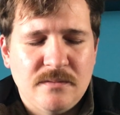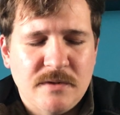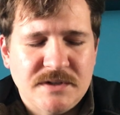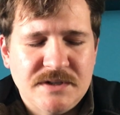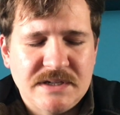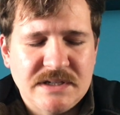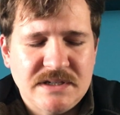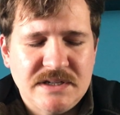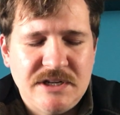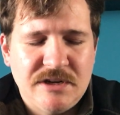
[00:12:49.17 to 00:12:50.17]
I want you to
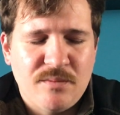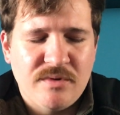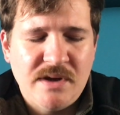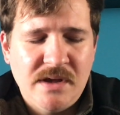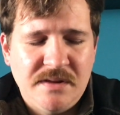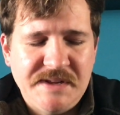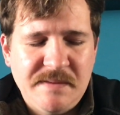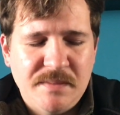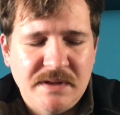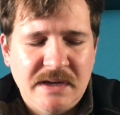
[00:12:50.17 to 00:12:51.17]
continue to breathe
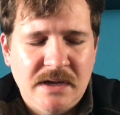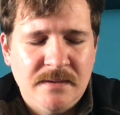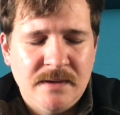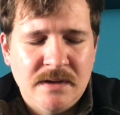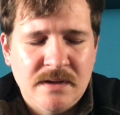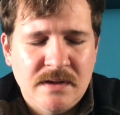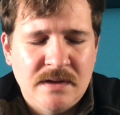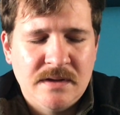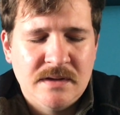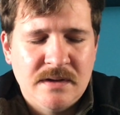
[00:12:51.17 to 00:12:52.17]
deeply.
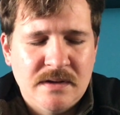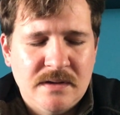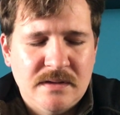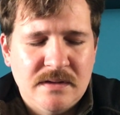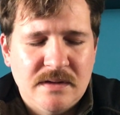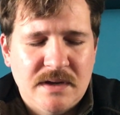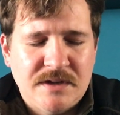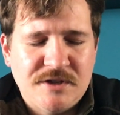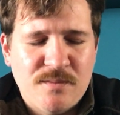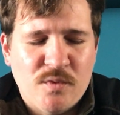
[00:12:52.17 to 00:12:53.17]
And
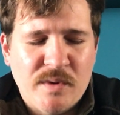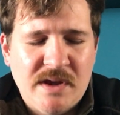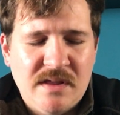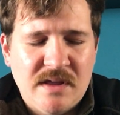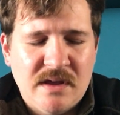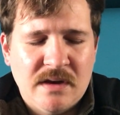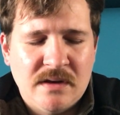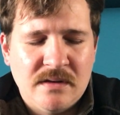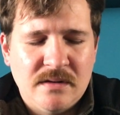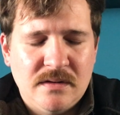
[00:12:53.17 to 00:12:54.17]
as you breathe
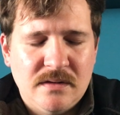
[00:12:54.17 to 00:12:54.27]
in,